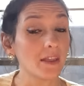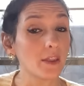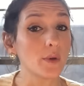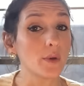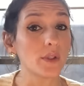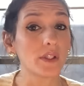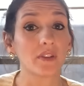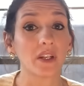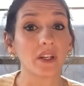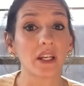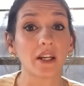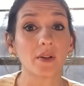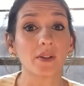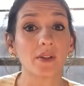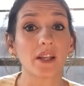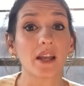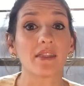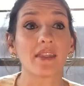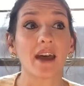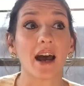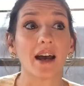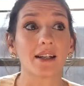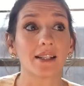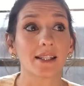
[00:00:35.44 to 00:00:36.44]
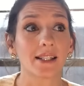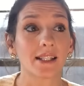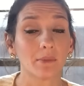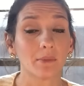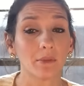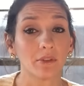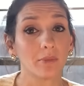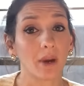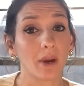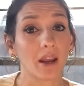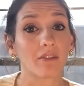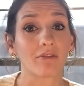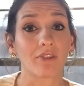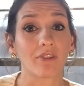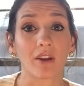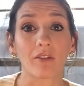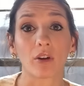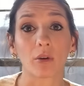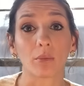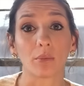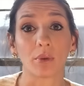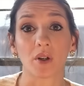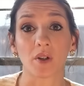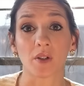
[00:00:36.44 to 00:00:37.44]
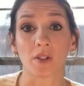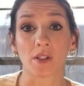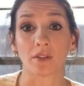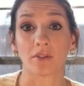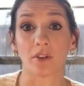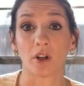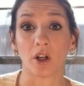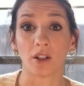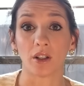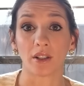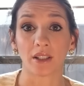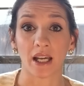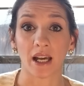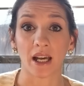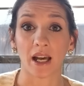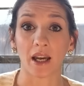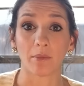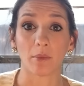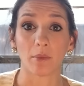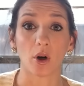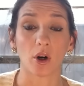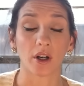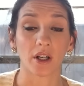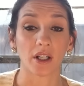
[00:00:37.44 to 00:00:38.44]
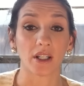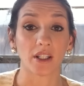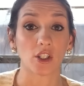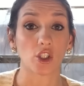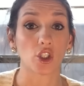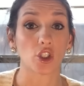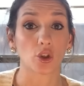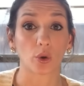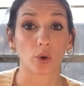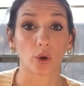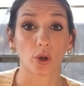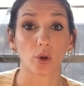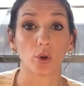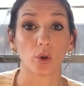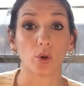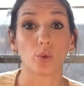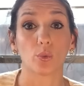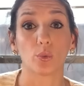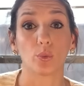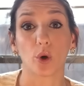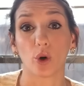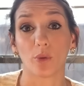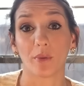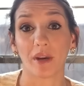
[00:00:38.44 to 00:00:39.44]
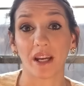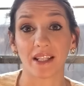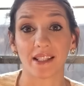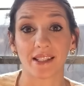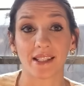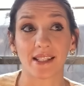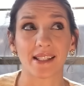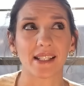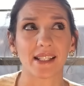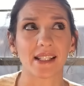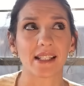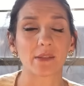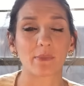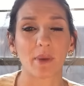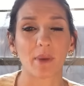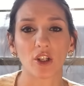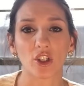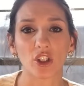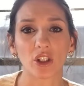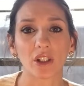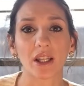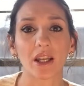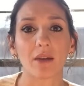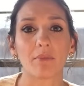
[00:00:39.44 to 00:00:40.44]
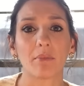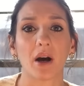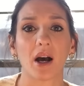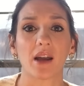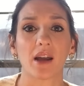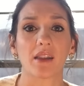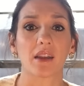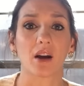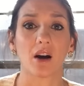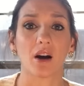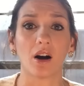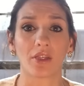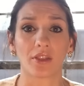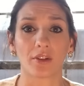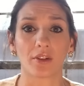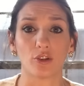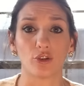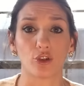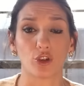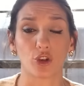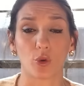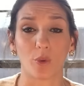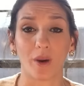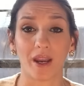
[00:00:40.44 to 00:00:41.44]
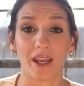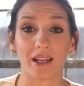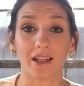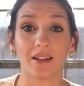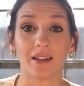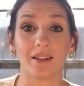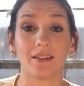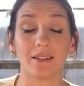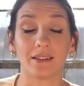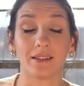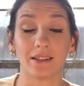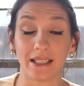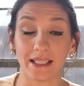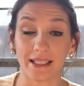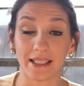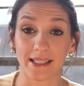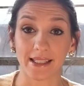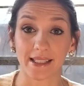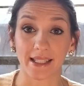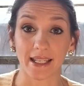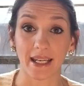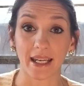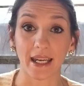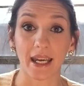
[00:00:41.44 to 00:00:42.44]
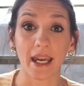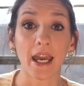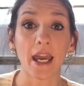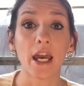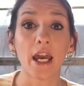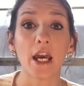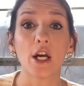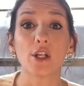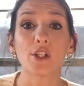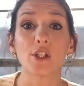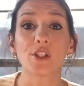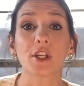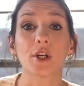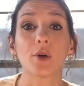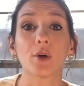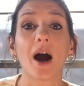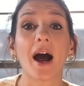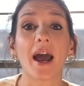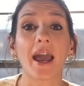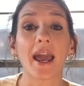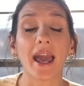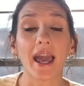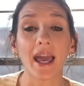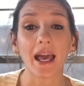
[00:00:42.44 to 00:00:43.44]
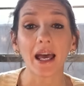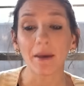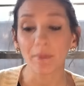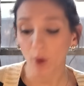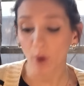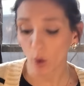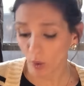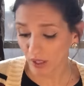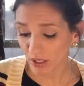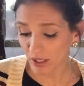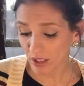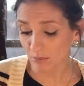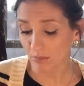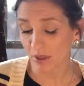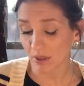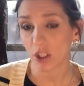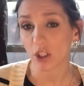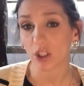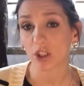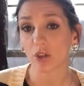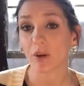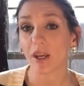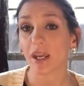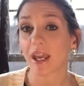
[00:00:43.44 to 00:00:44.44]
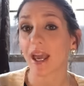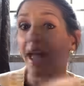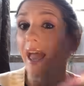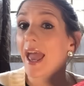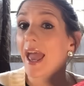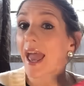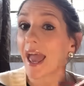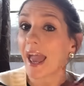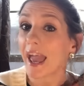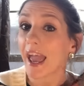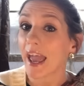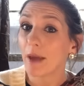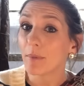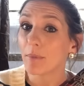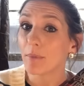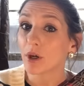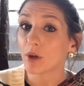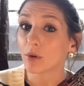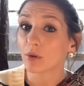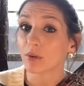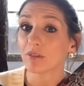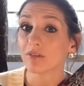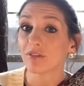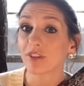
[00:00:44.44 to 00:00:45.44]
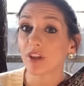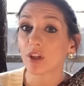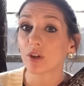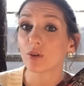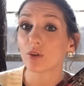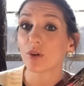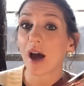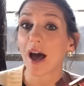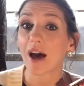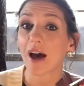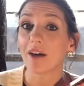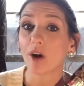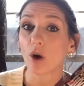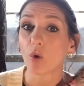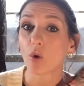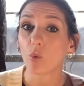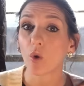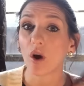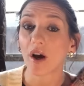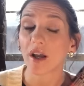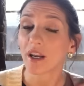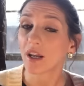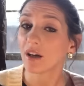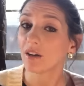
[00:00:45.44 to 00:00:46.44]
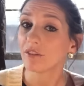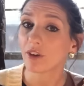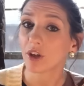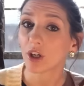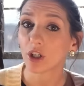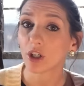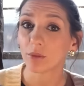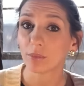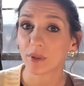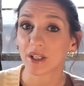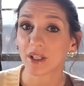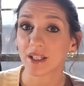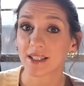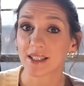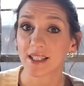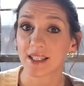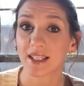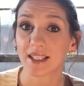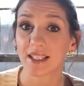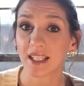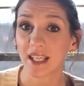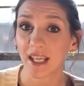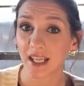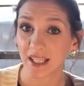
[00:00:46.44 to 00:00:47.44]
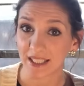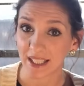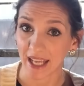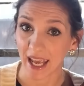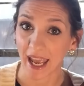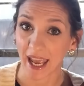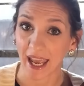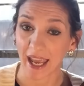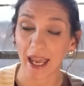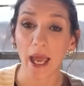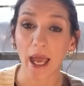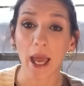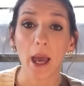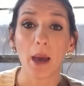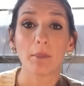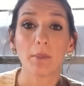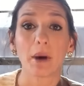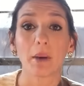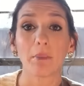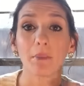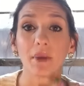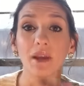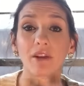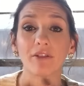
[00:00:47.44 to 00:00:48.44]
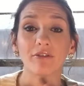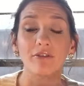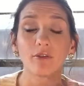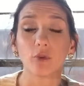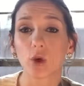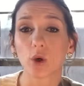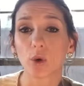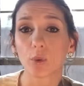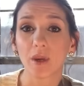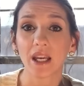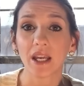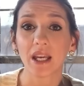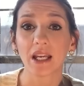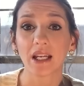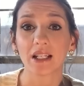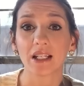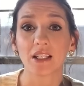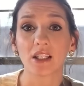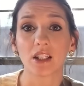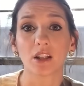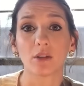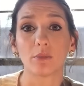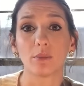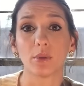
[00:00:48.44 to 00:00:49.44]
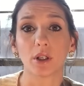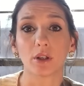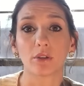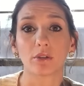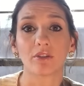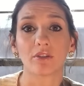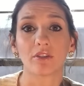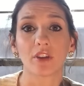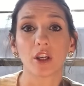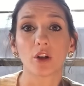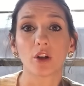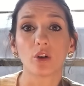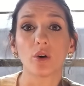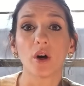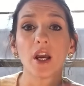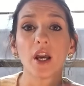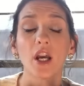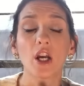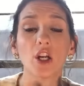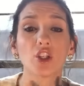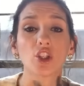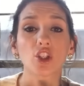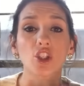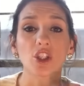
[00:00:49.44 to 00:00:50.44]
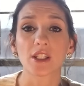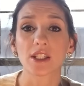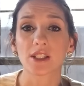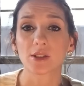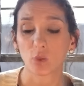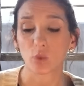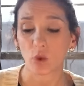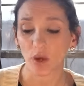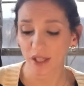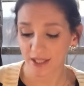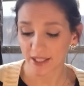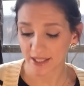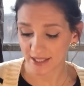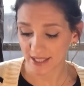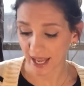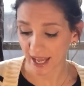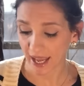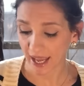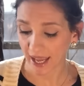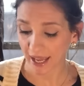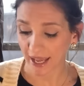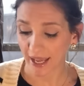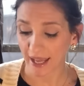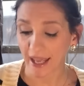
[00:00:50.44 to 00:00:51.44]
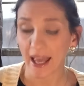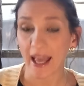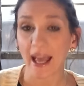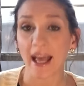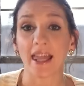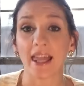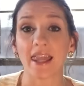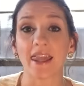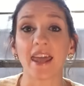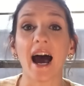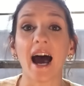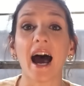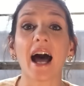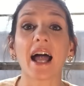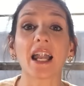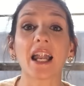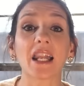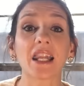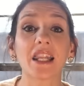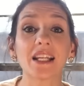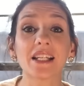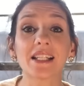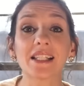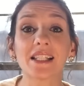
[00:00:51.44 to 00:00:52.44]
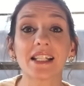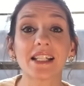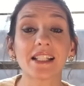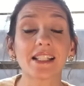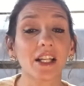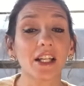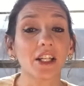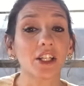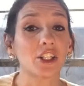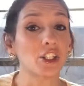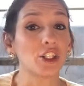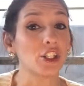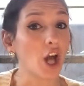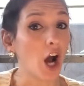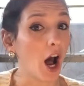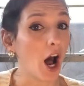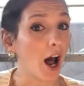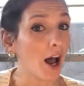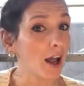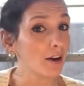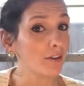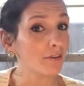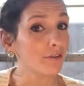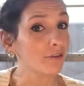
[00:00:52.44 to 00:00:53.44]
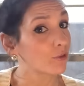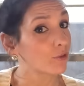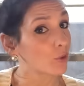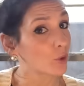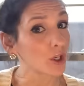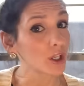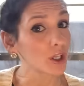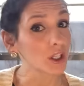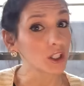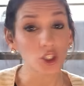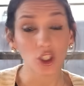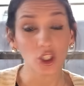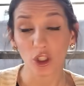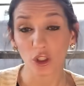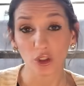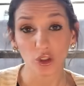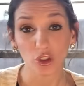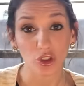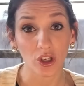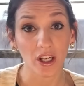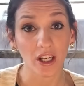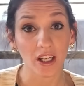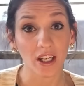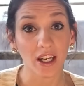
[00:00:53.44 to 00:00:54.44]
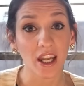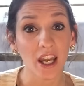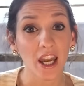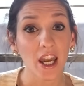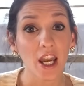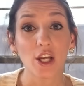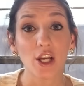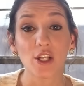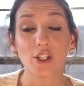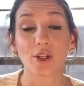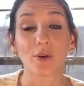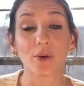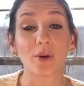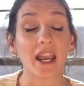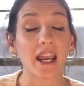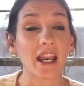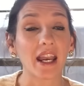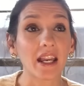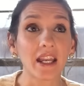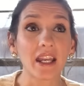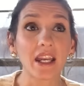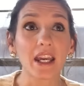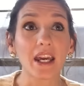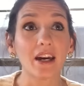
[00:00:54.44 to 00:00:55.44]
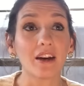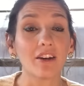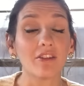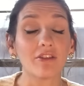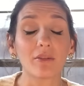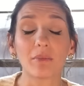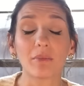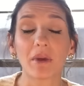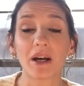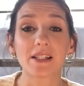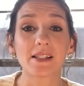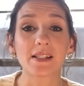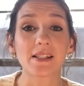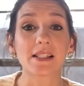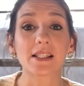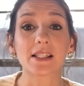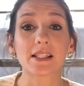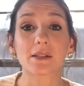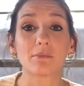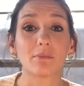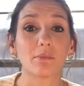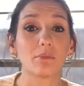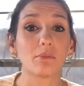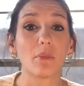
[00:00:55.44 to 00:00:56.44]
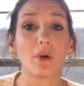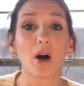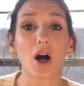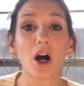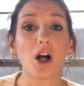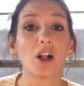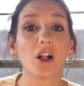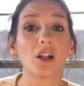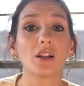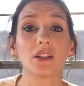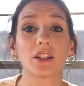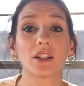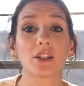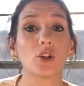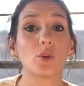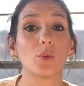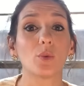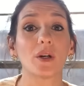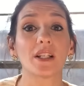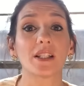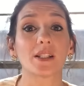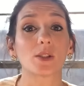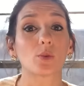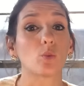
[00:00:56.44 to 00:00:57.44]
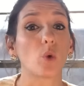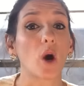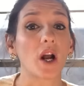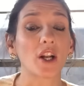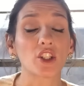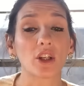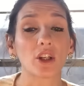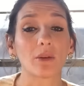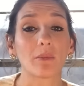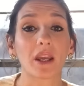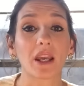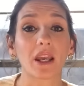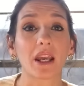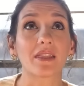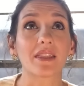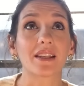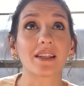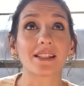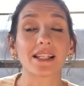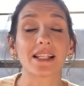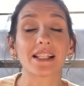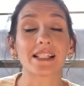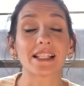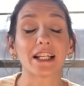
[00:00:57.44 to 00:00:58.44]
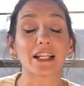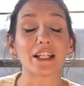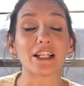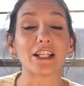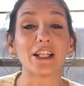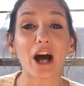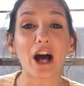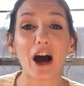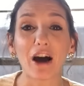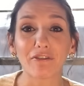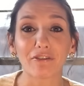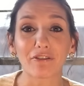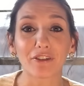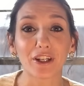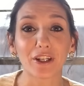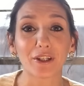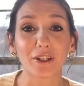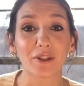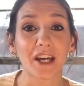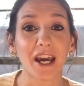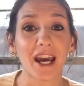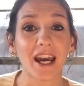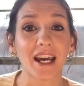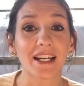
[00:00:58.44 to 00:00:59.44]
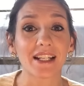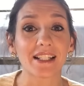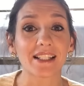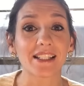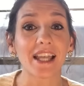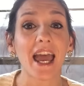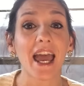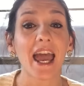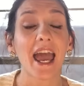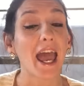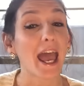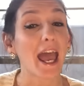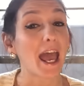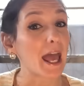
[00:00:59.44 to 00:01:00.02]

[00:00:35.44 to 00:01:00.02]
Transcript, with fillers: in those videos that some of my favorite books of all time are historical romances, especially by the author Johanna Lindsey. So I am going to be doing a book review of a, one of her books today, but before we get into the book review, just want to say that this is not for children, so any of my small little ones watching me, this is not for you guys.